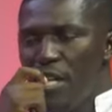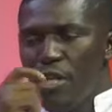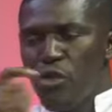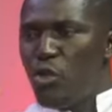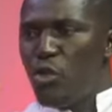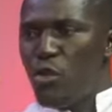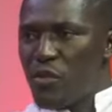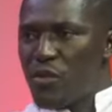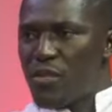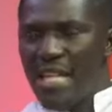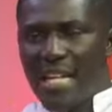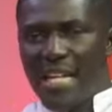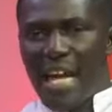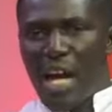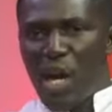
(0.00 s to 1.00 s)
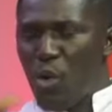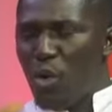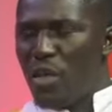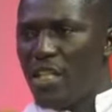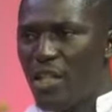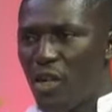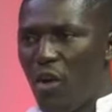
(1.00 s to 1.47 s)
Do you think a
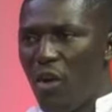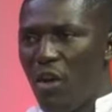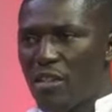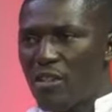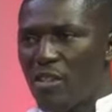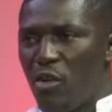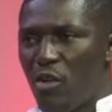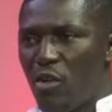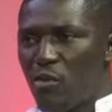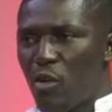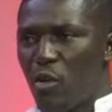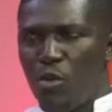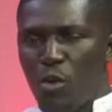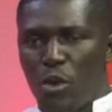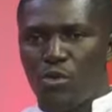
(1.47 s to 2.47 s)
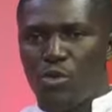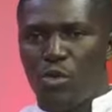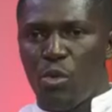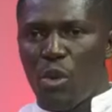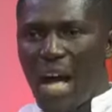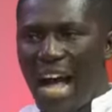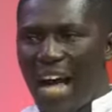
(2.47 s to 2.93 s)
holy God will want
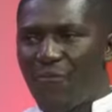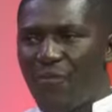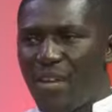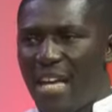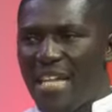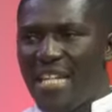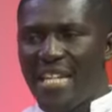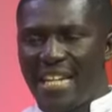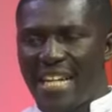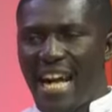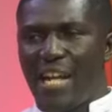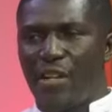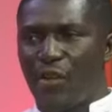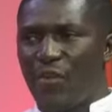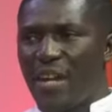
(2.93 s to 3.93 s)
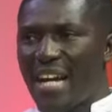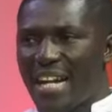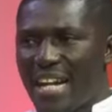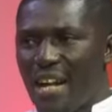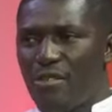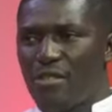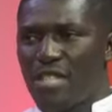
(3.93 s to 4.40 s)
to have any kind of
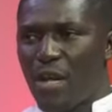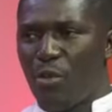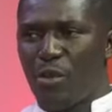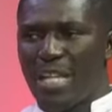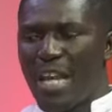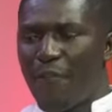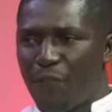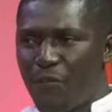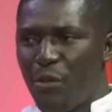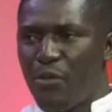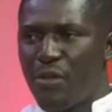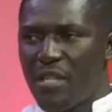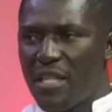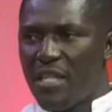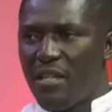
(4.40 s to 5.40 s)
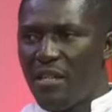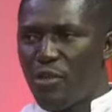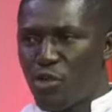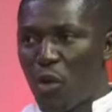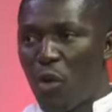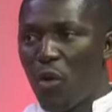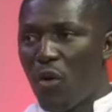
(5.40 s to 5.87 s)
encounter with a filthy
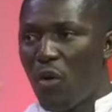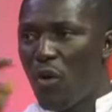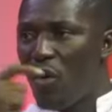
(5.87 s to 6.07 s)
show?